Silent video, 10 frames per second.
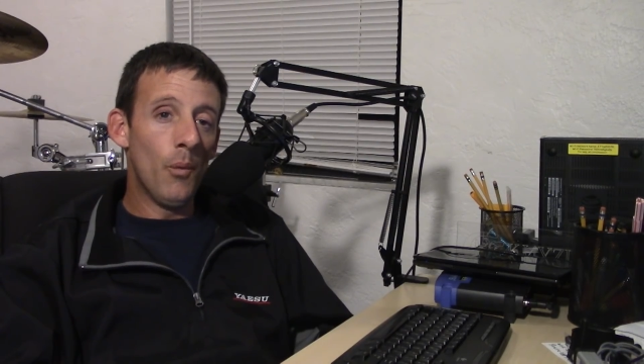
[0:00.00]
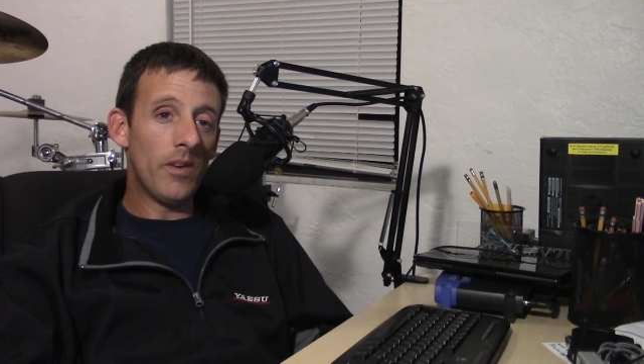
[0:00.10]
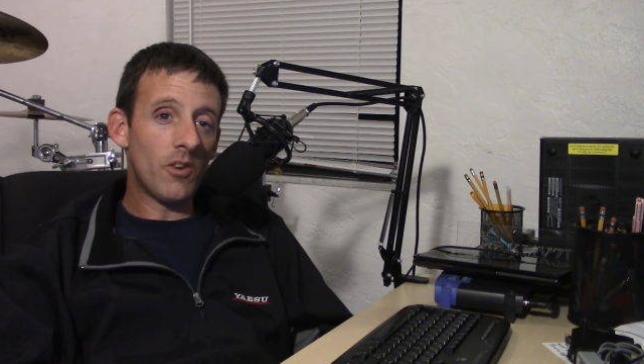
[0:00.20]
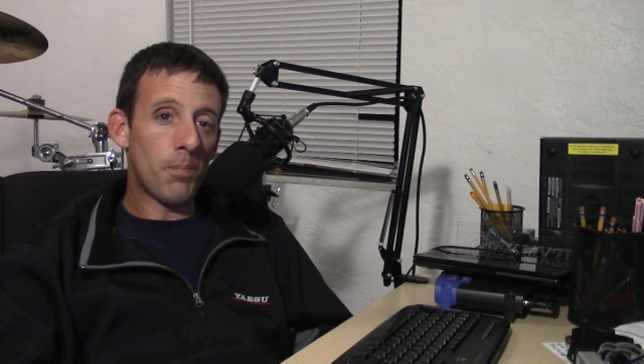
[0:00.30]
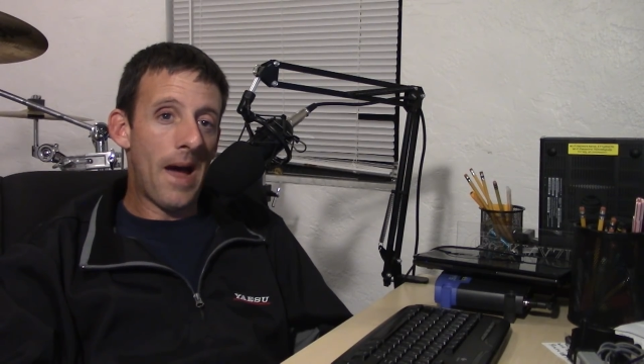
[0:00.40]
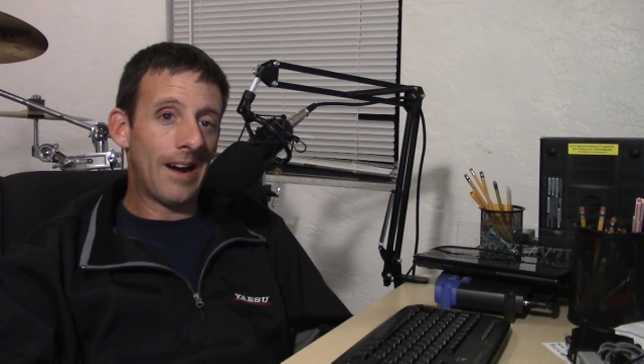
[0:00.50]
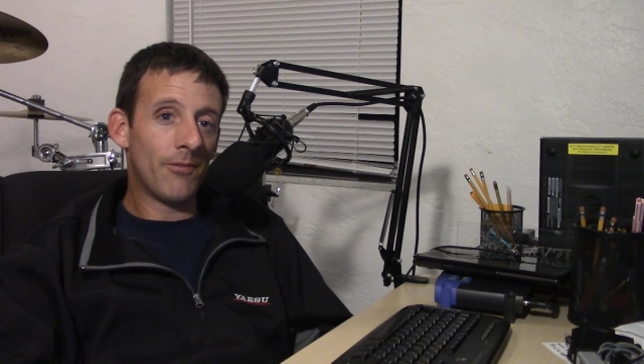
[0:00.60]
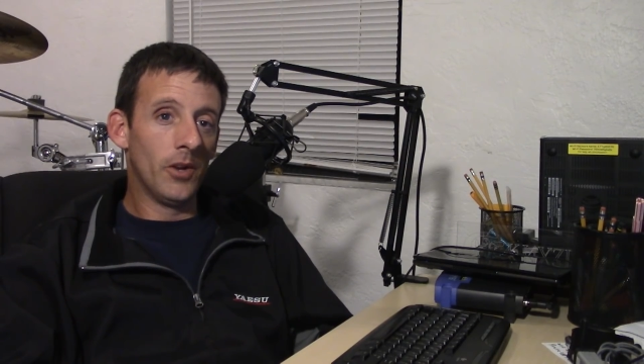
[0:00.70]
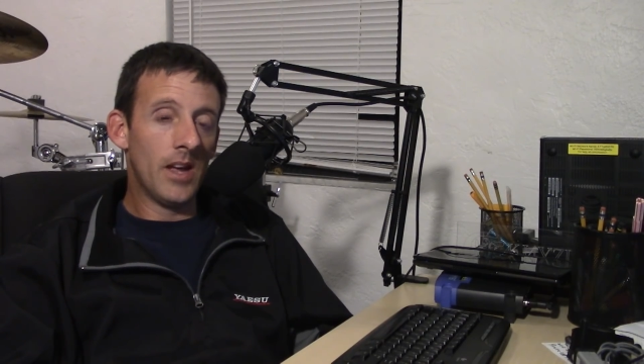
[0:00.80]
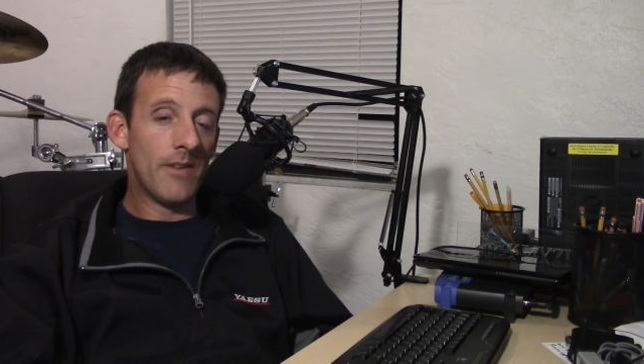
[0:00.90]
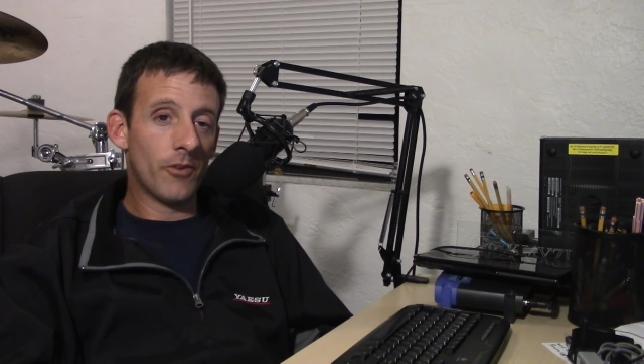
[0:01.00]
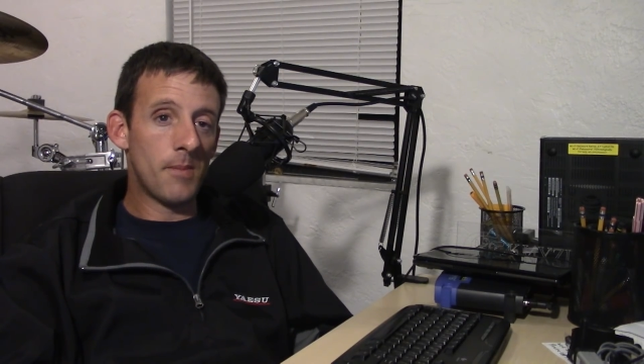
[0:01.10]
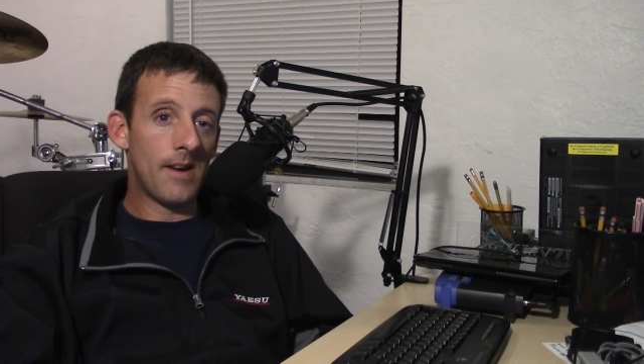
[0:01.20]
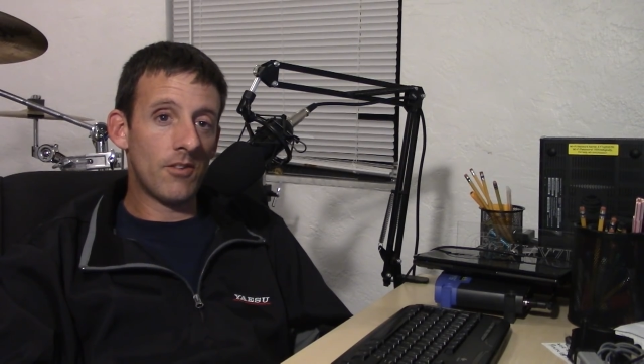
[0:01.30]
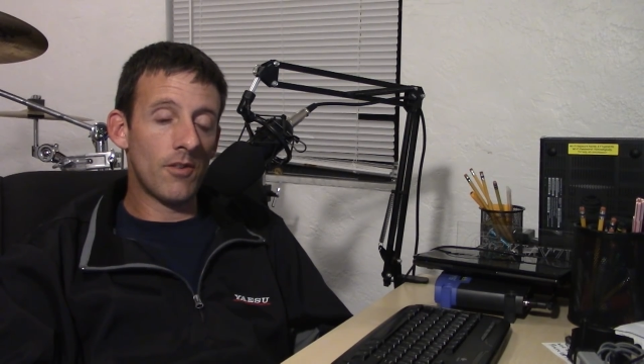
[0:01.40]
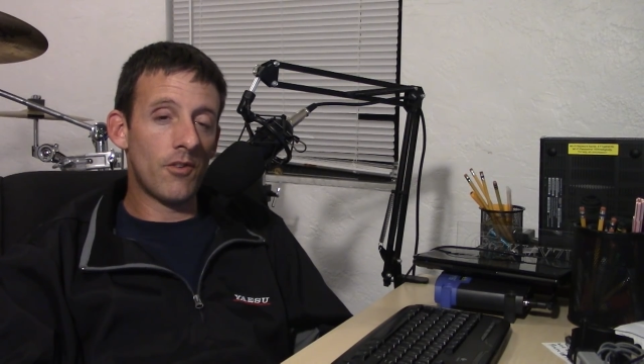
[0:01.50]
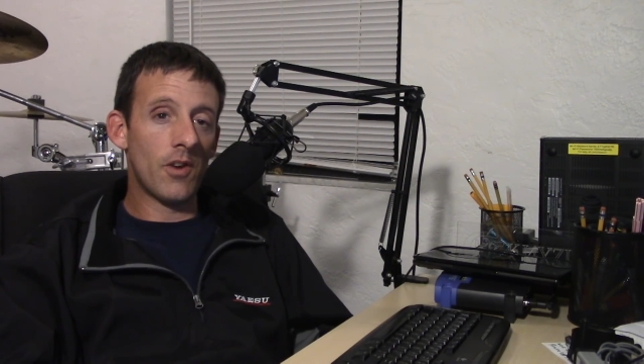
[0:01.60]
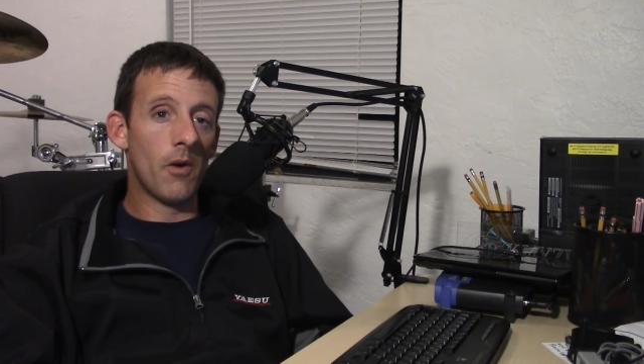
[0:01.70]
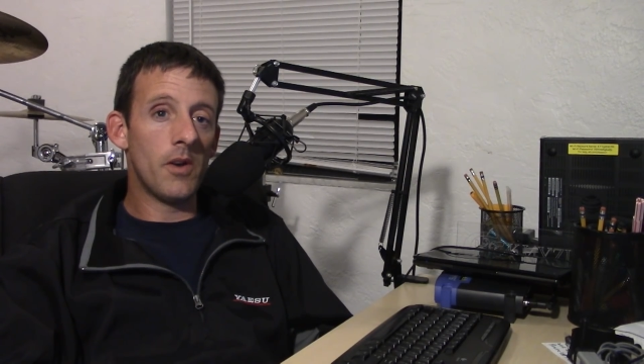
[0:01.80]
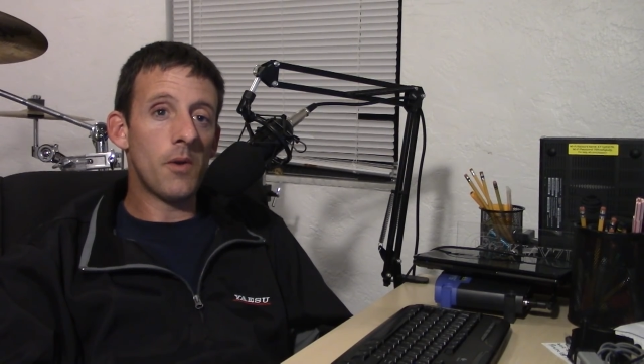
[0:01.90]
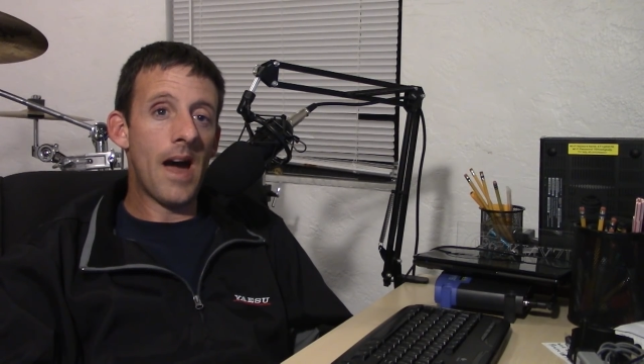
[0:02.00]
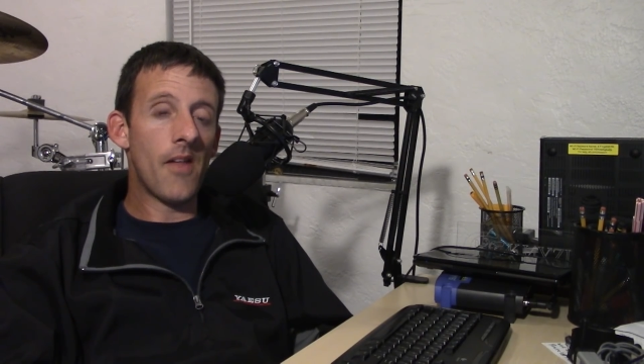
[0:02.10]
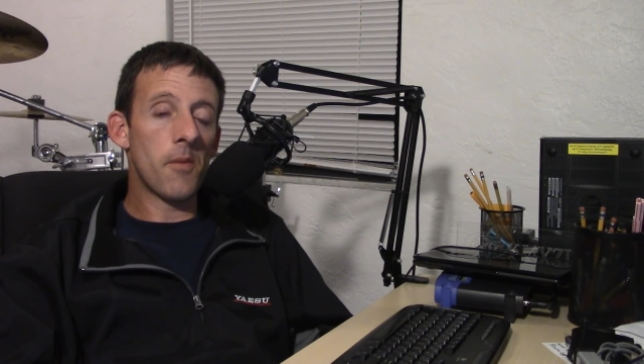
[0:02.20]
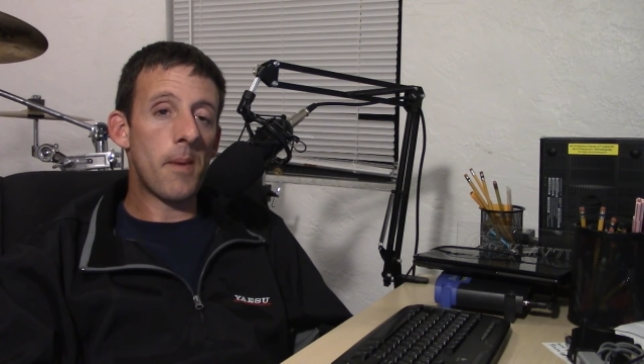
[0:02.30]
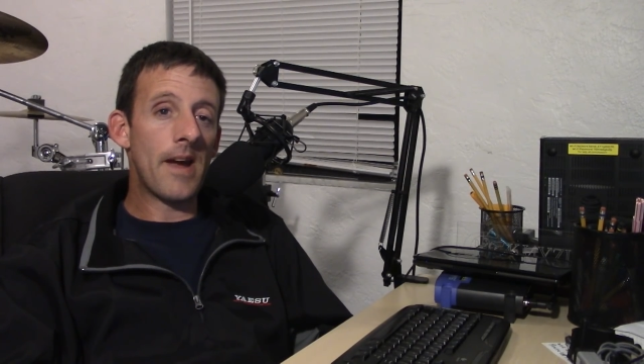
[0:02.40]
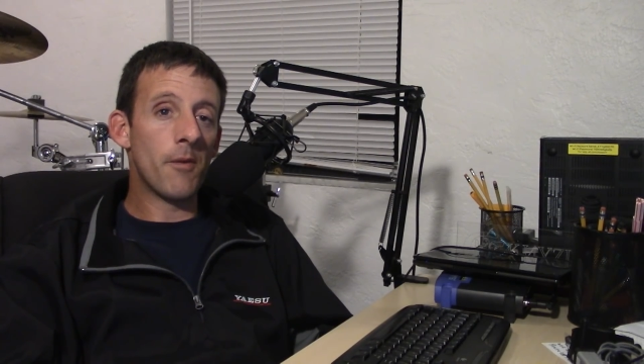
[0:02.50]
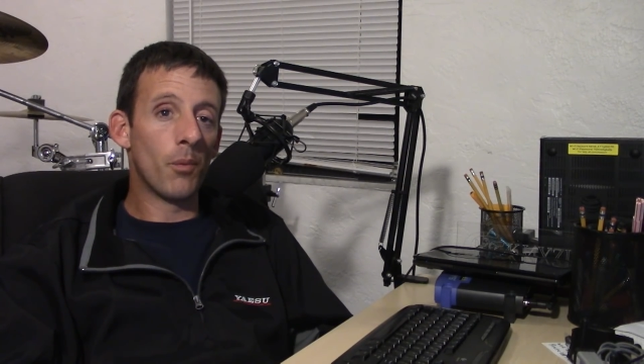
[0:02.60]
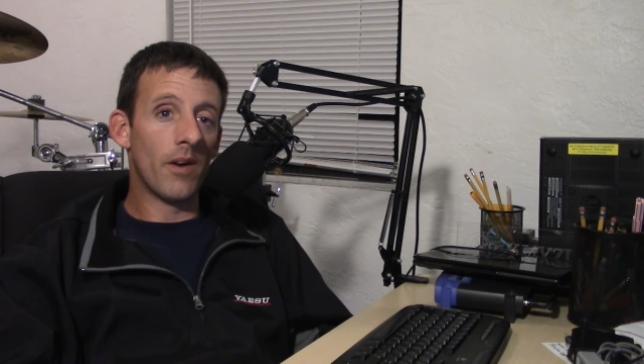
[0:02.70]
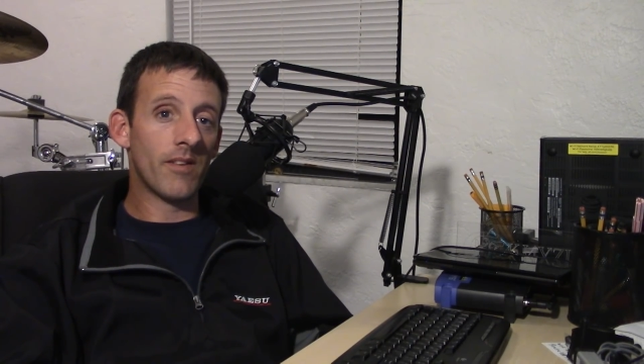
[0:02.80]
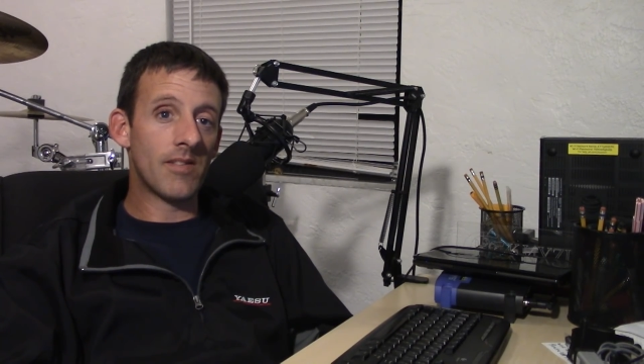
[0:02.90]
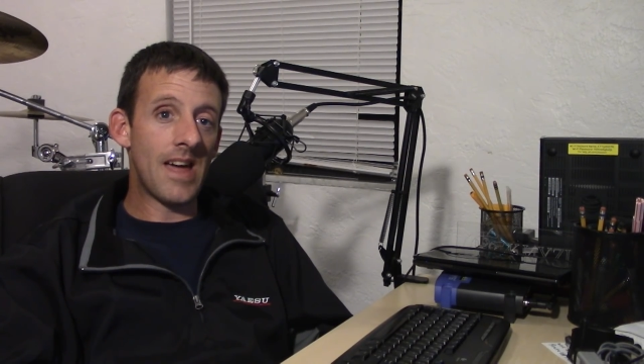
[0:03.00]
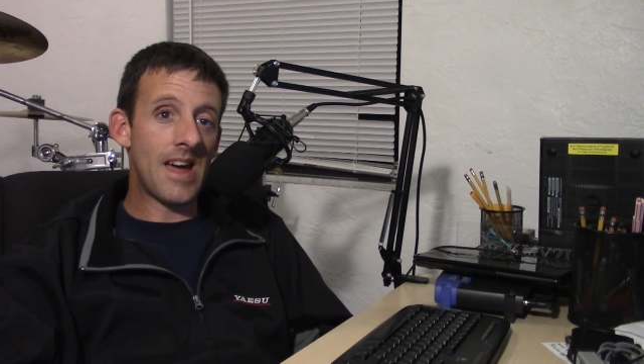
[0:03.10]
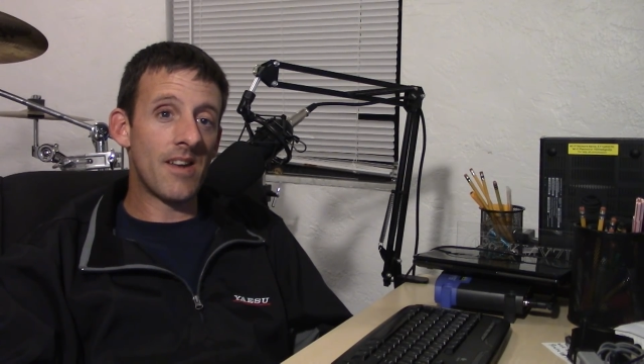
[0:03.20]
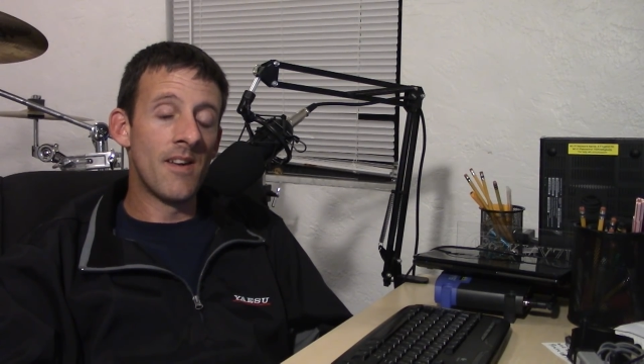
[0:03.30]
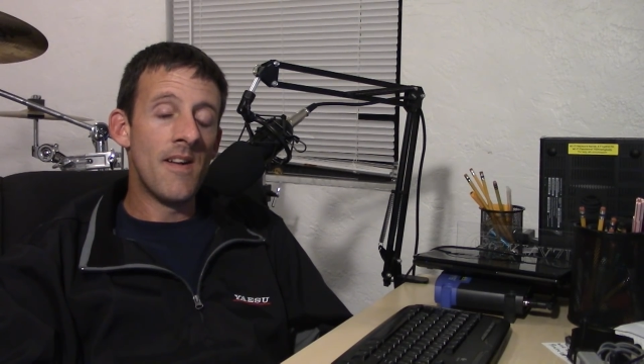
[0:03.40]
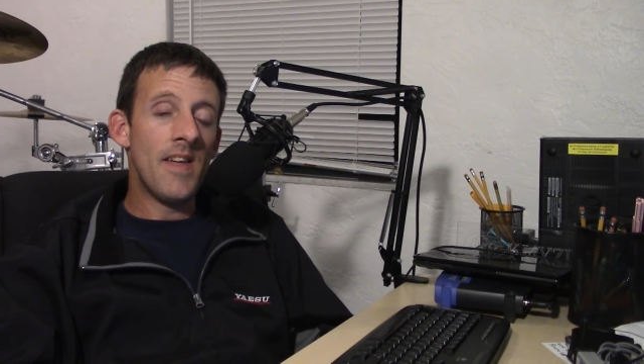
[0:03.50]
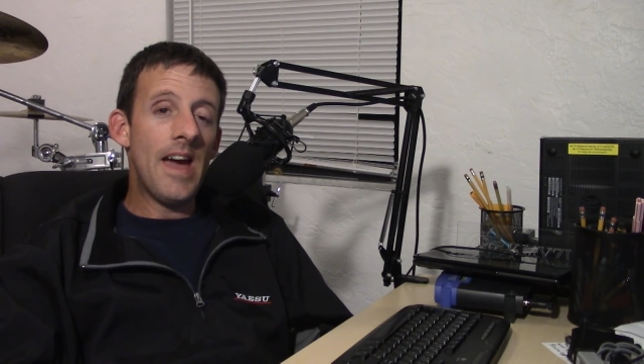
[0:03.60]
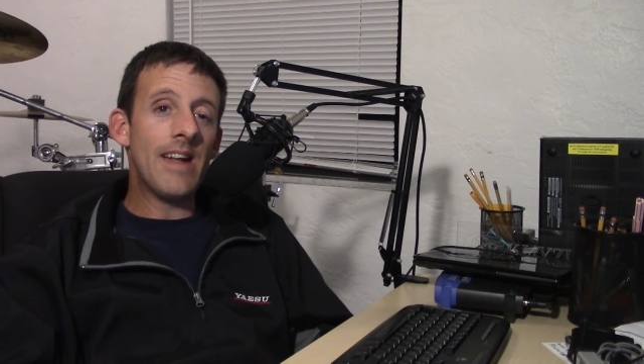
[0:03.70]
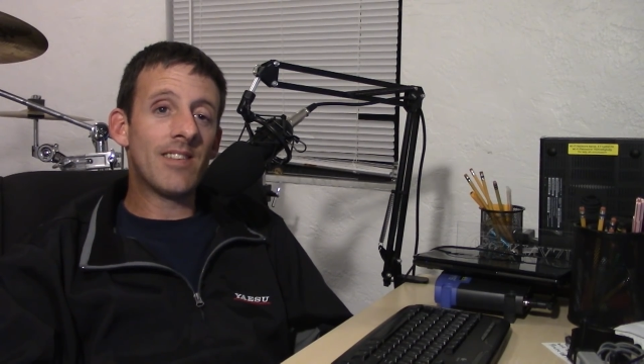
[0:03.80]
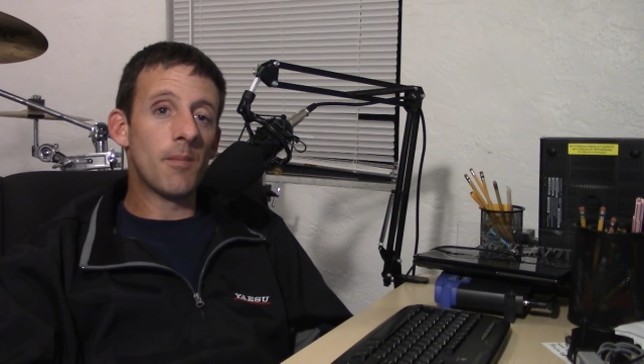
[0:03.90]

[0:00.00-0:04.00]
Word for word: which is packed full of information showing you how the band was then and